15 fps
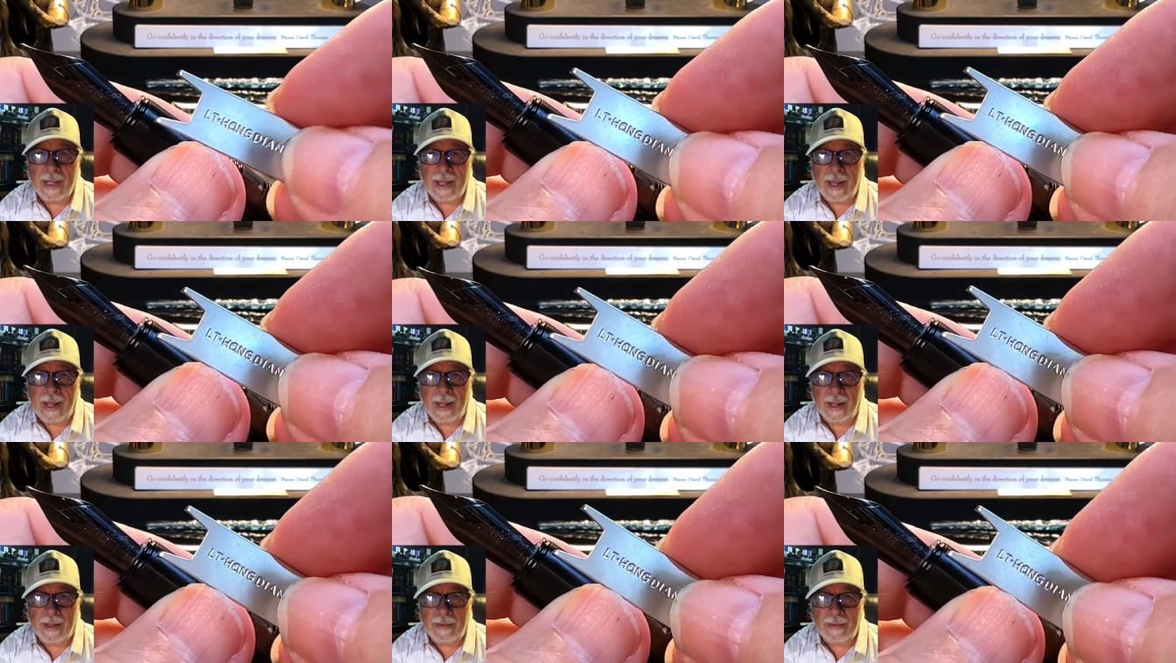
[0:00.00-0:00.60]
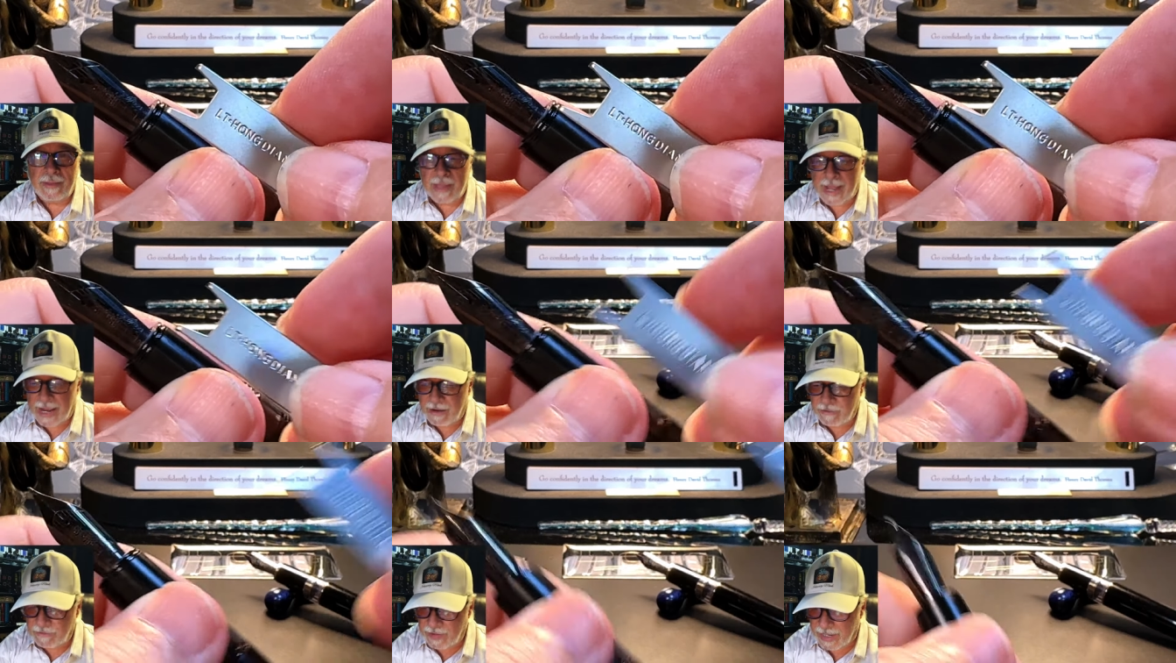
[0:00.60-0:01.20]
uh,
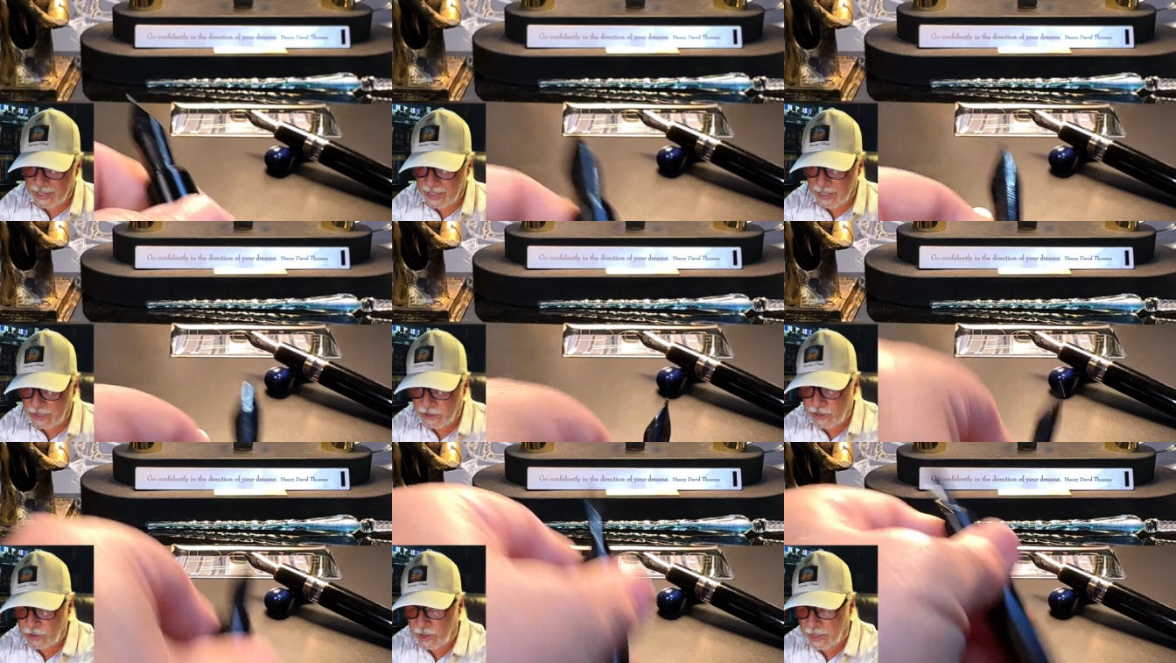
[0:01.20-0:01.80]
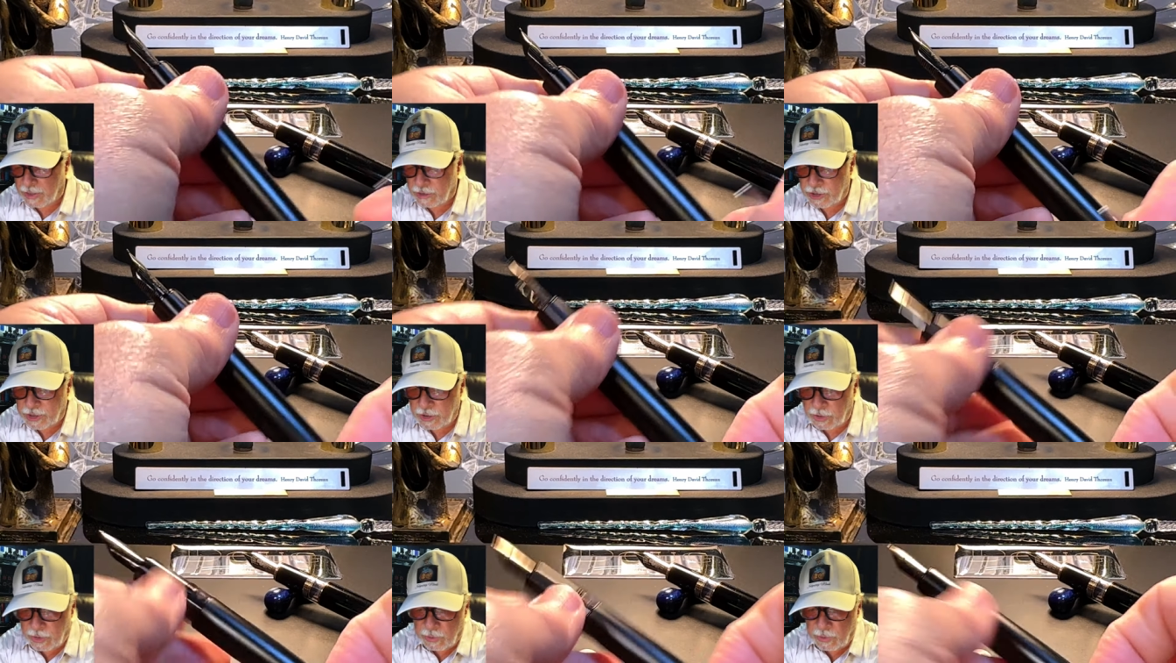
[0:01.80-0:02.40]
that fit into, I'm going to
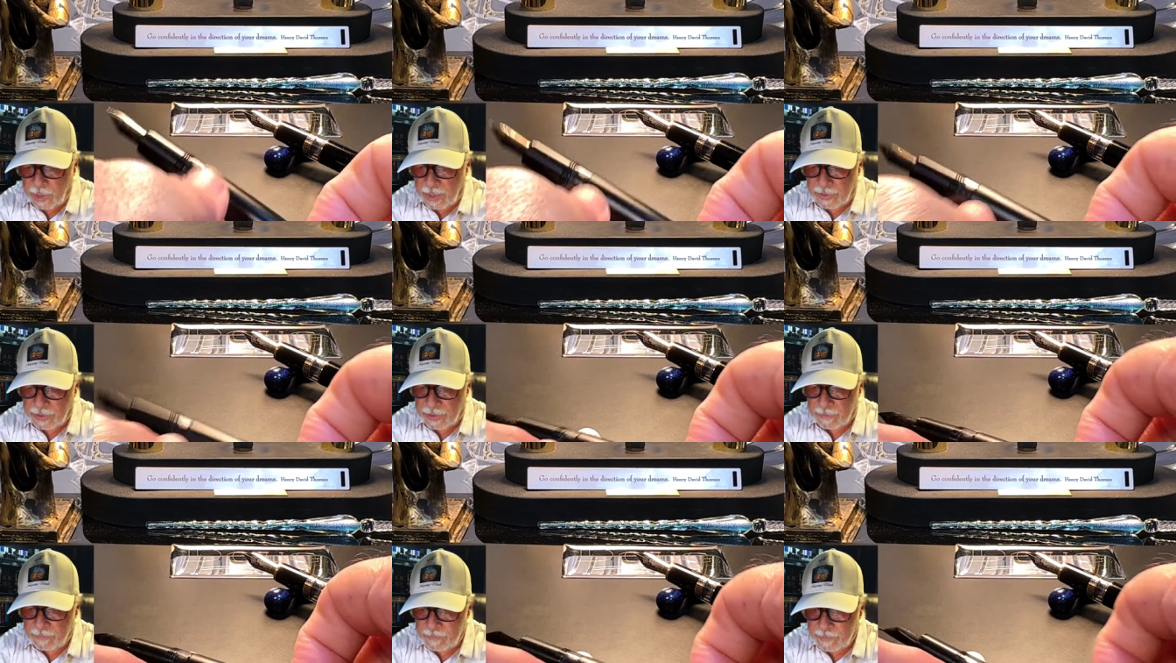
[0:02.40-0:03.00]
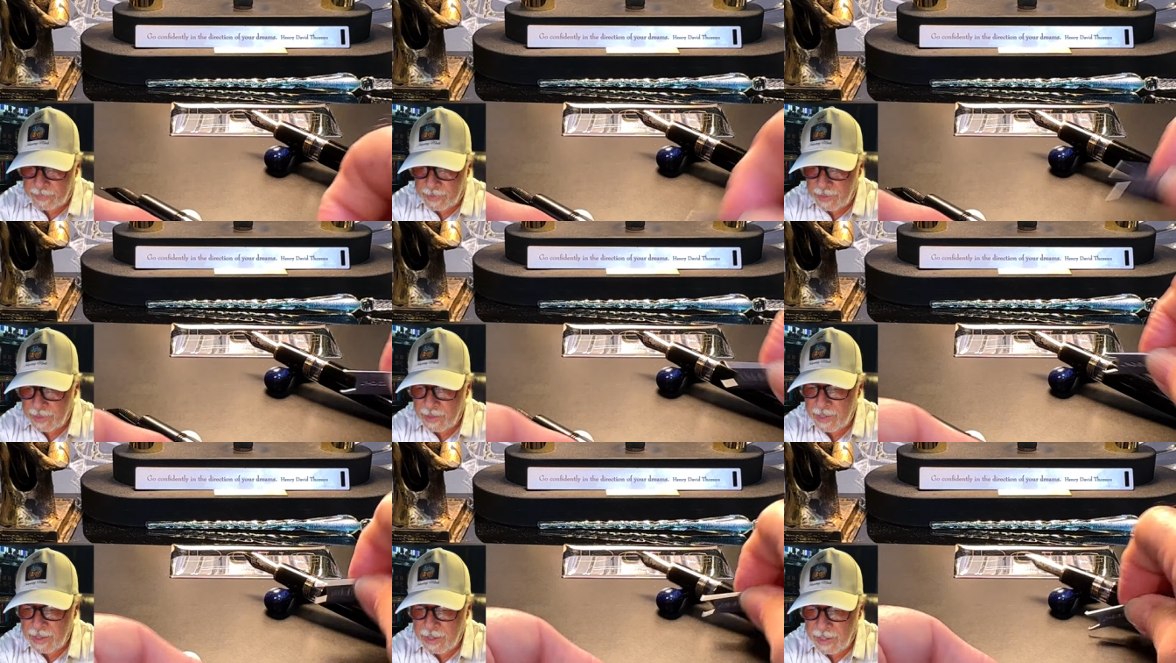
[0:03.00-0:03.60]
show you on the
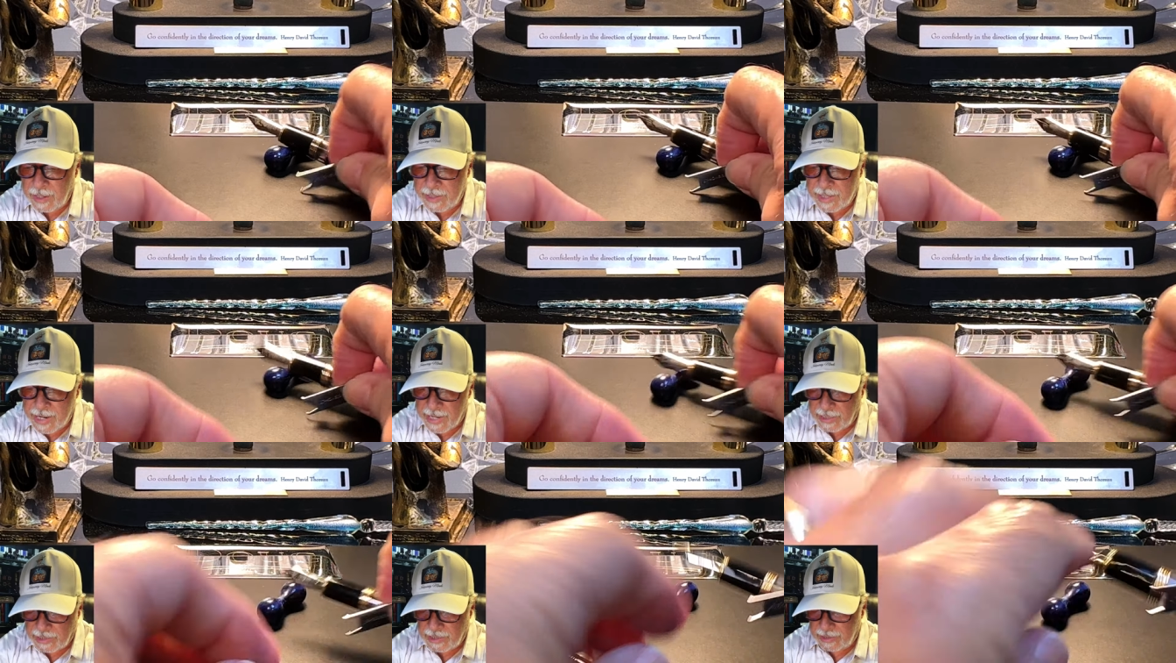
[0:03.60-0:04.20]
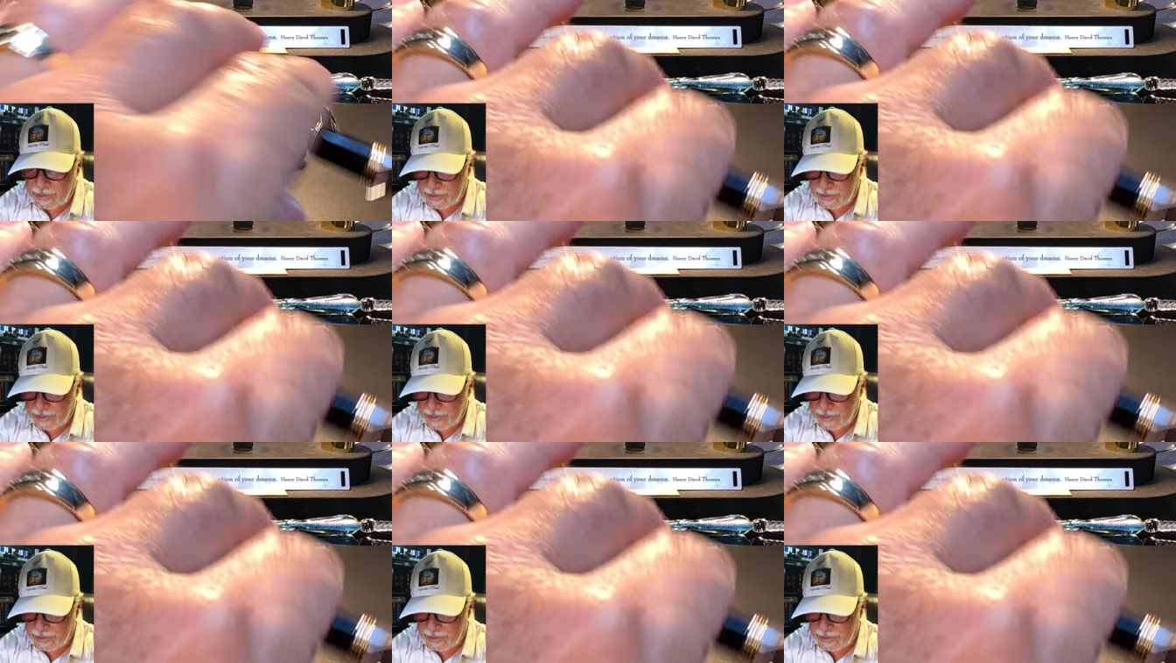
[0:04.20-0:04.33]
uninked